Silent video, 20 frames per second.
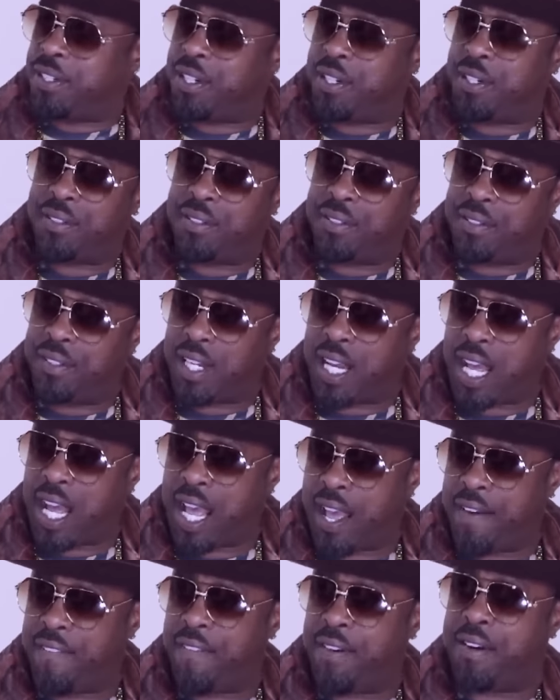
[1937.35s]
you know,
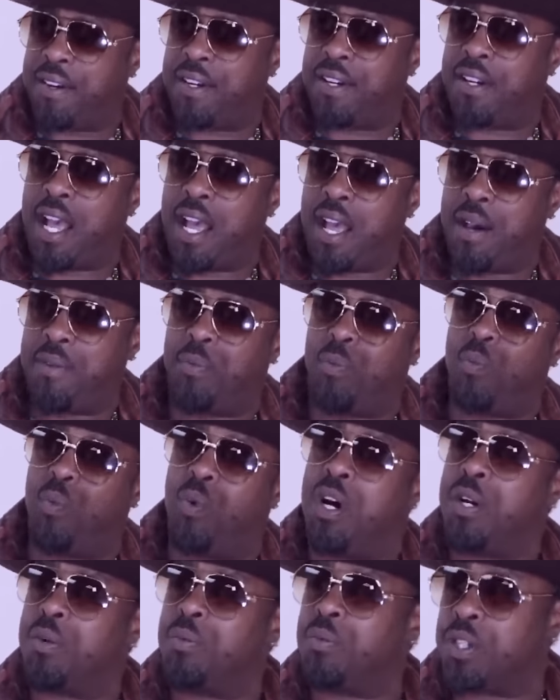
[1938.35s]
I have I have
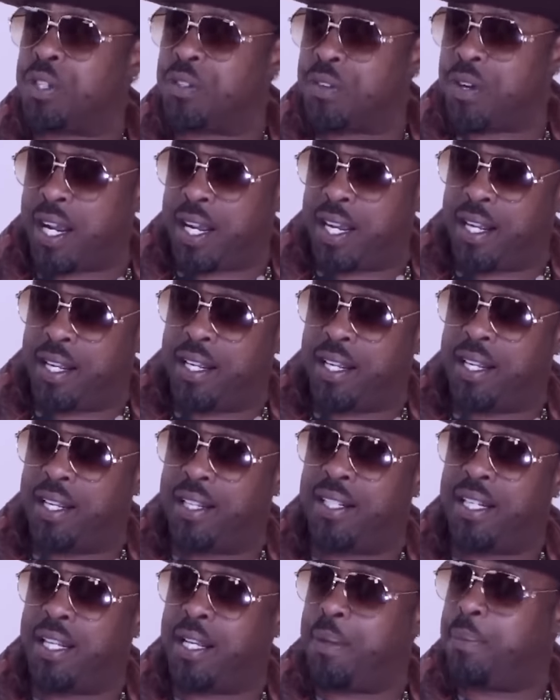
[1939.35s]
one regret
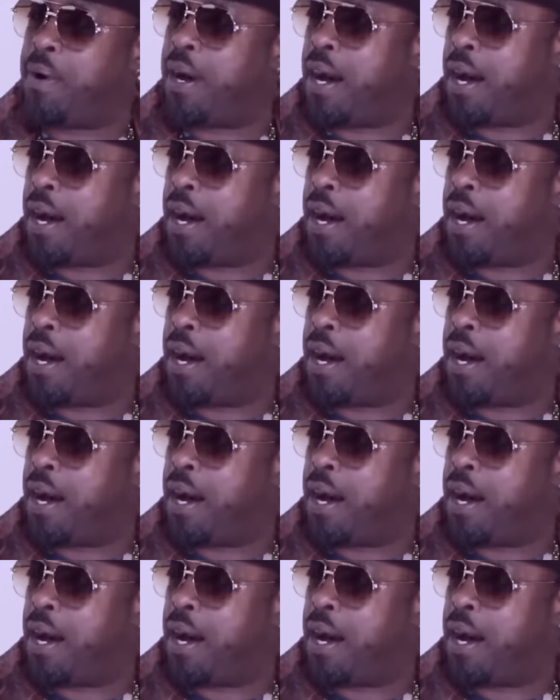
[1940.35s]
in hip